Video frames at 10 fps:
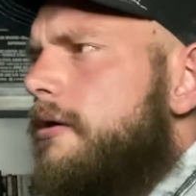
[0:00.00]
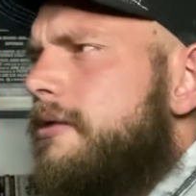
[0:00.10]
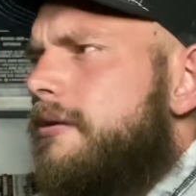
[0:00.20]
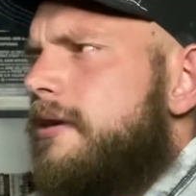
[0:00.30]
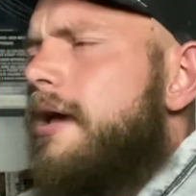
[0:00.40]

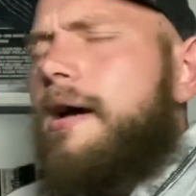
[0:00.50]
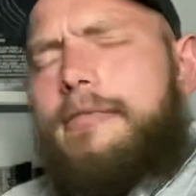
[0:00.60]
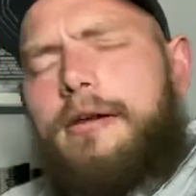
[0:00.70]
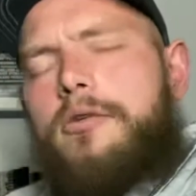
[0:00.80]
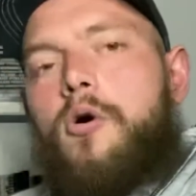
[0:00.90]
I think
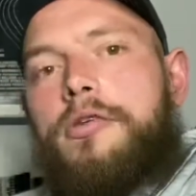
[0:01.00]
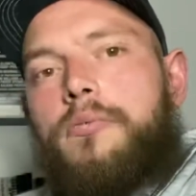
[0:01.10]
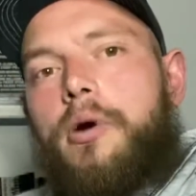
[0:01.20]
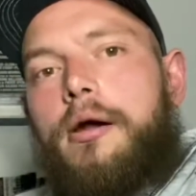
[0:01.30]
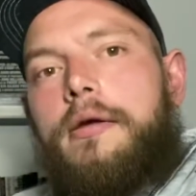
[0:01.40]
it's hoist,
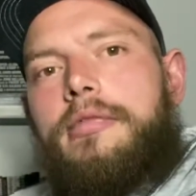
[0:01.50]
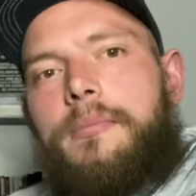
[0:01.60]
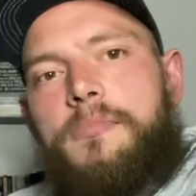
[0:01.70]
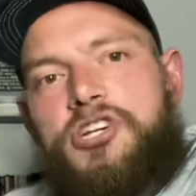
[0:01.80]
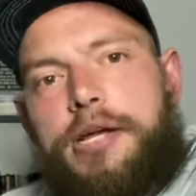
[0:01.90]
where the
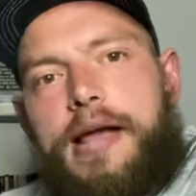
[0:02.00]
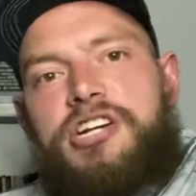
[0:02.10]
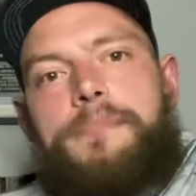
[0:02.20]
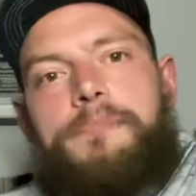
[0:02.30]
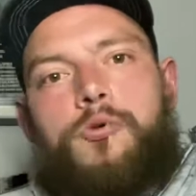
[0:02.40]
machine actually
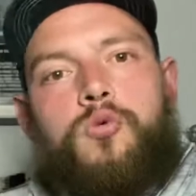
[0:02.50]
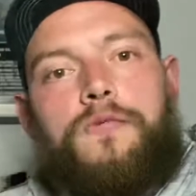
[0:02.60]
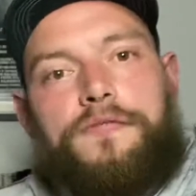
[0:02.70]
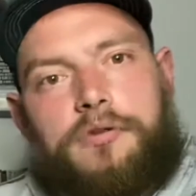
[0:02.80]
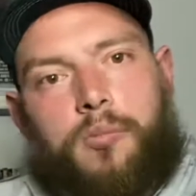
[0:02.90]

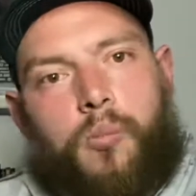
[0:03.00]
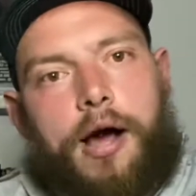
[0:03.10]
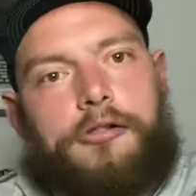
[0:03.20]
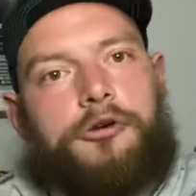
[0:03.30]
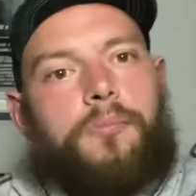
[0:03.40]
moves
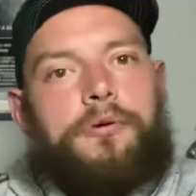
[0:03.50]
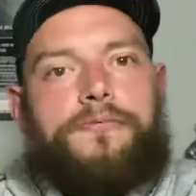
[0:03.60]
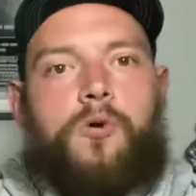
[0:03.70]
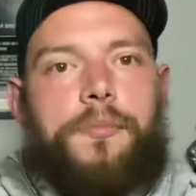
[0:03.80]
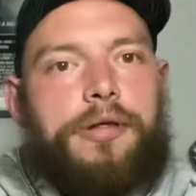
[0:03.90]
while you
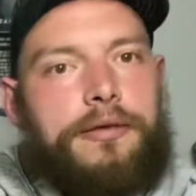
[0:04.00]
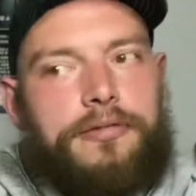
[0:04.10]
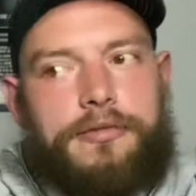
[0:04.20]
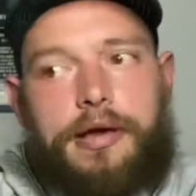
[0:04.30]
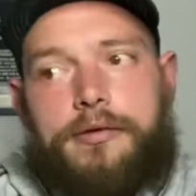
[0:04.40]
perform an
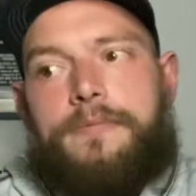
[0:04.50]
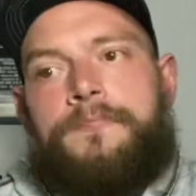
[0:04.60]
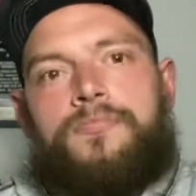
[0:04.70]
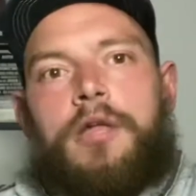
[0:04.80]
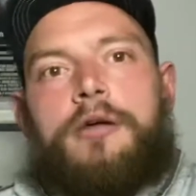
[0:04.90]
exercise.
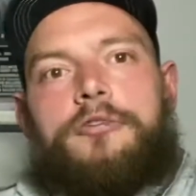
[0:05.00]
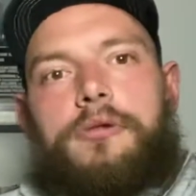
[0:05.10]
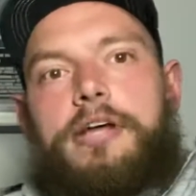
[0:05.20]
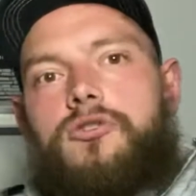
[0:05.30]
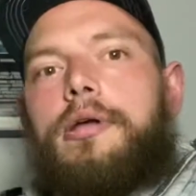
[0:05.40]
So
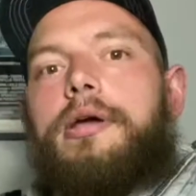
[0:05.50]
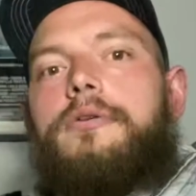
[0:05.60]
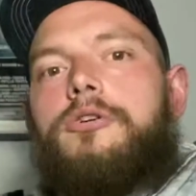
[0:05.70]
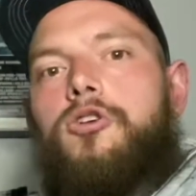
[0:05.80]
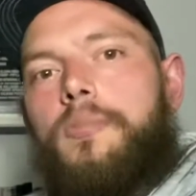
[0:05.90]
literally,
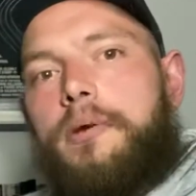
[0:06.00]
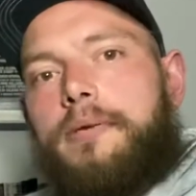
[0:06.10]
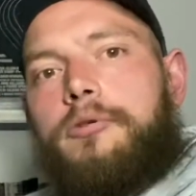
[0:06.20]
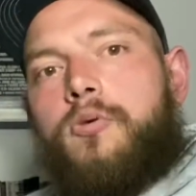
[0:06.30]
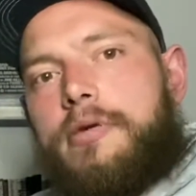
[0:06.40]
you'll be
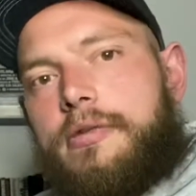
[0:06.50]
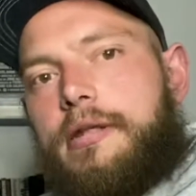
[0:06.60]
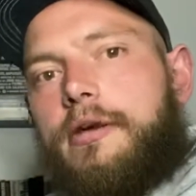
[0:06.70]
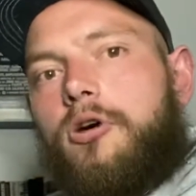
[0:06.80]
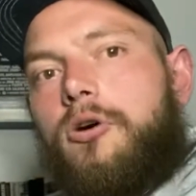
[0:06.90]
doing
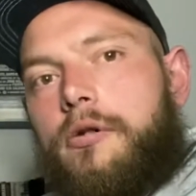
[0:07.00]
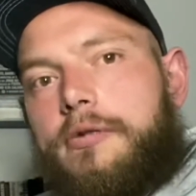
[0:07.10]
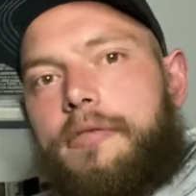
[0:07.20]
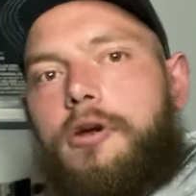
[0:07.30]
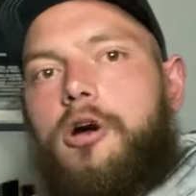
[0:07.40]
seated curls
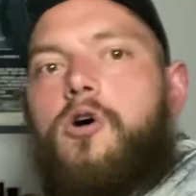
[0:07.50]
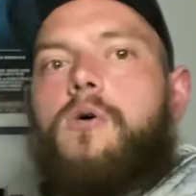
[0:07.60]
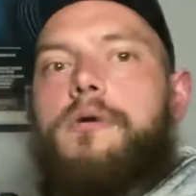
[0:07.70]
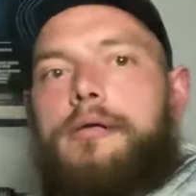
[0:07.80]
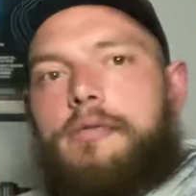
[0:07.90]
and the
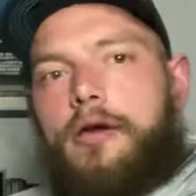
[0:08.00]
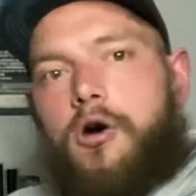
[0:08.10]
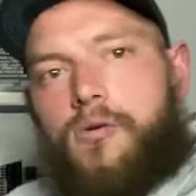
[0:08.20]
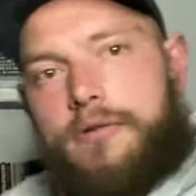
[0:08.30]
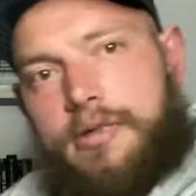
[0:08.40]

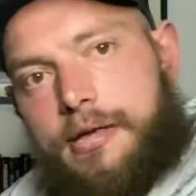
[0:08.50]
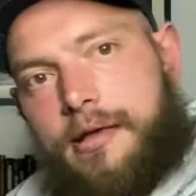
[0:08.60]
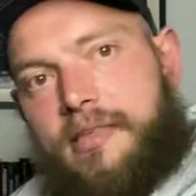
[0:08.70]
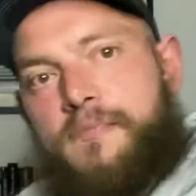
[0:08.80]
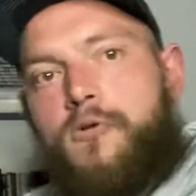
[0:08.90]
whole seat
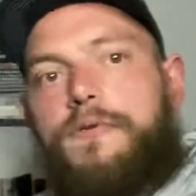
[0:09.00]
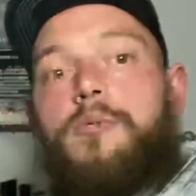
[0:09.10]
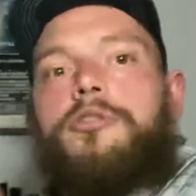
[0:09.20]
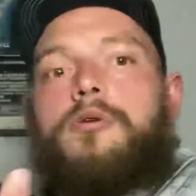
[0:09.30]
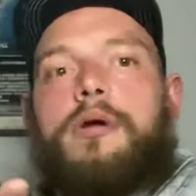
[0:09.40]
is moving
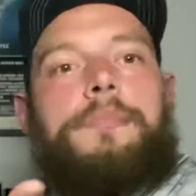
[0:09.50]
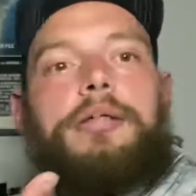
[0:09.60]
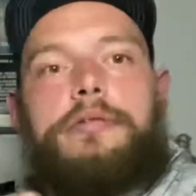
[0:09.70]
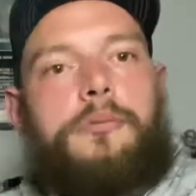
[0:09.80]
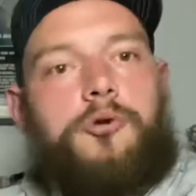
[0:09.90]
with you. I mean,
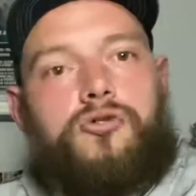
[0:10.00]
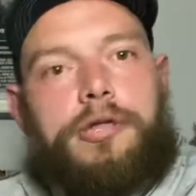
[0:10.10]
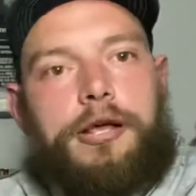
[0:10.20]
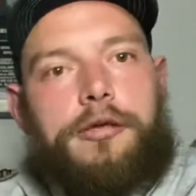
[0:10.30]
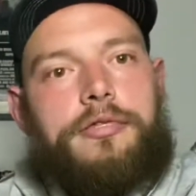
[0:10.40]
it's the most
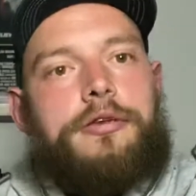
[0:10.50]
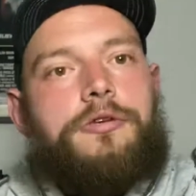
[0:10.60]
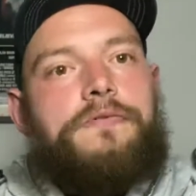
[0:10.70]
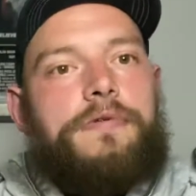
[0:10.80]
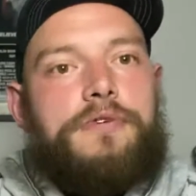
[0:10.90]
ridiculous thing
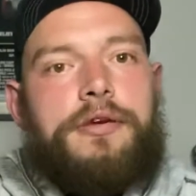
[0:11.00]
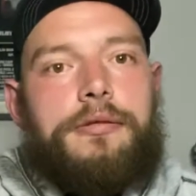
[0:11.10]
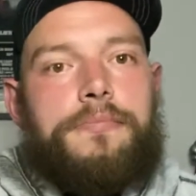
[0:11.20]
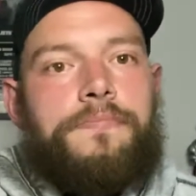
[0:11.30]
you've ever seen.